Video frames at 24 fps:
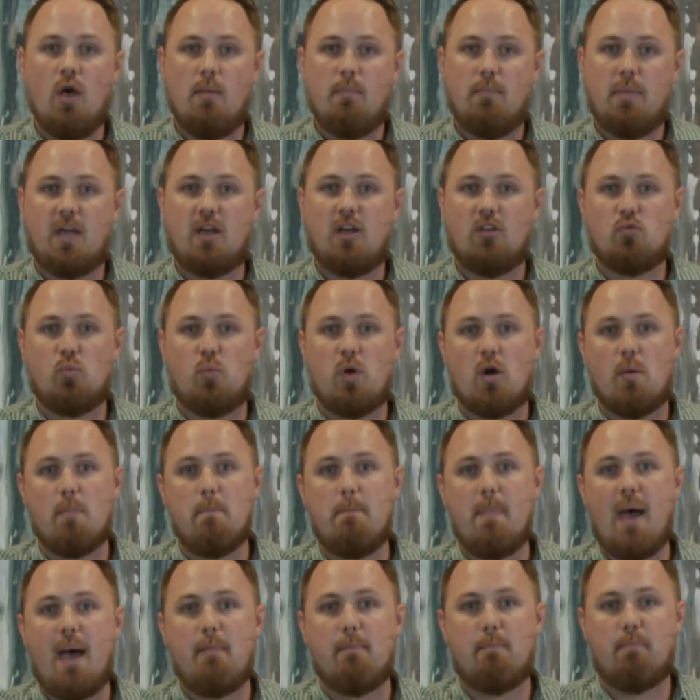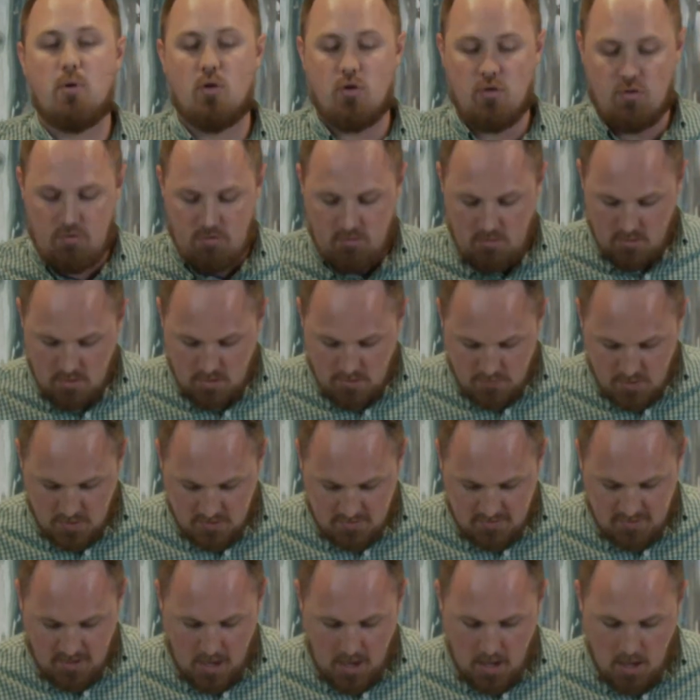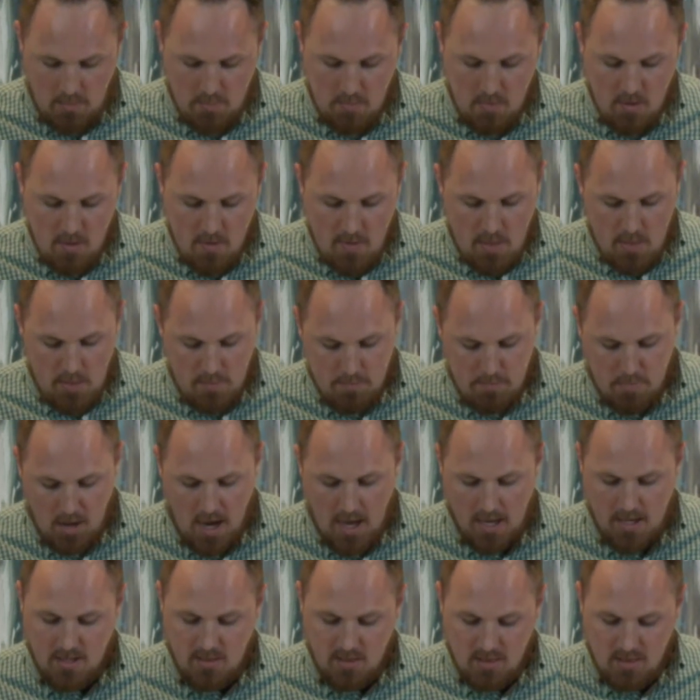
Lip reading: because we are members of the same body.